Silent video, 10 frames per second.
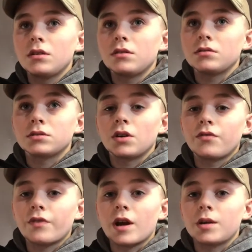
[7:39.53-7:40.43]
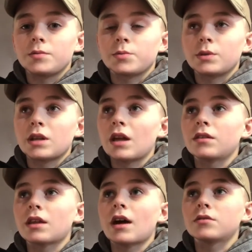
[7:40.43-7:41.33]
there's no farms with
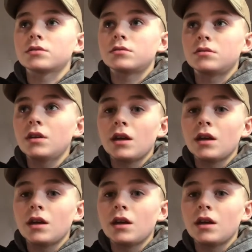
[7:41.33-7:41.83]
10,000